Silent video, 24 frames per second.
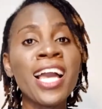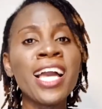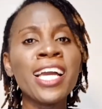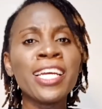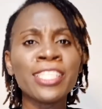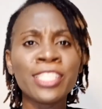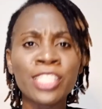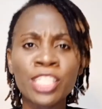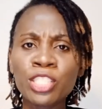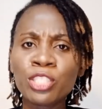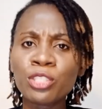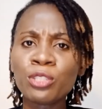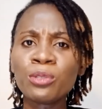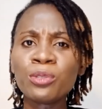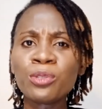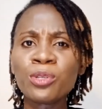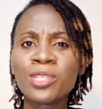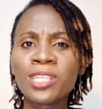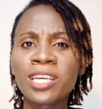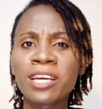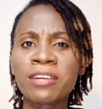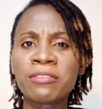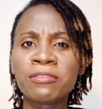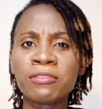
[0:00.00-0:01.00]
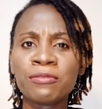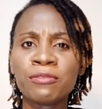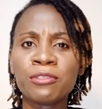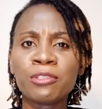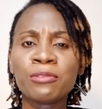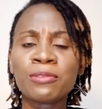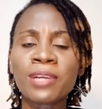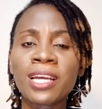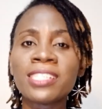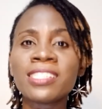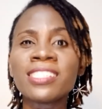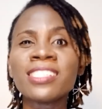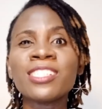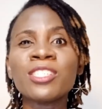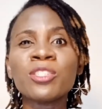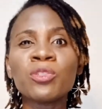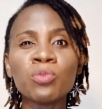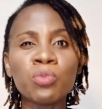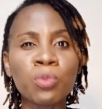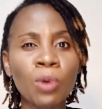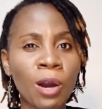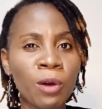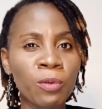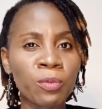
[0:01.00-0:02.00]
Did you know that review writing
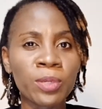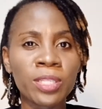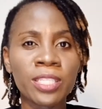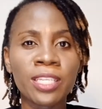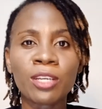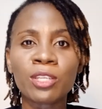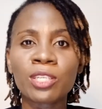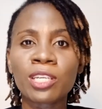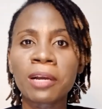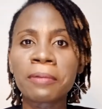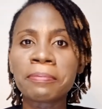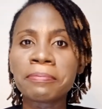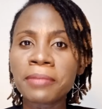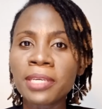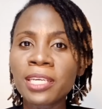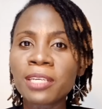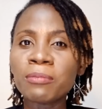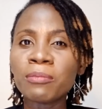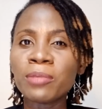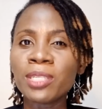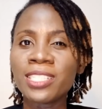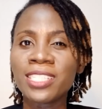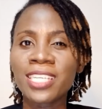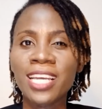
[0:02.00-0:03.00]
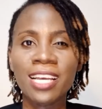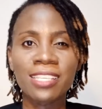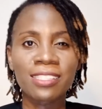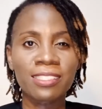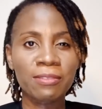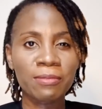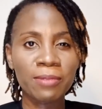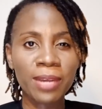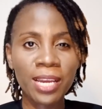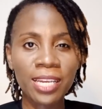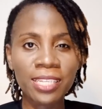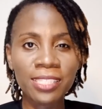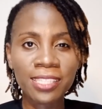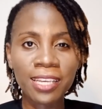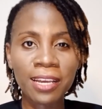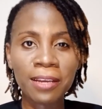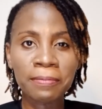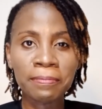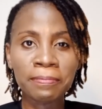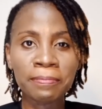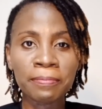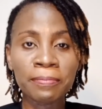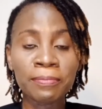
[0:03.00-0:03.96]
is one way that you can make money as a writer?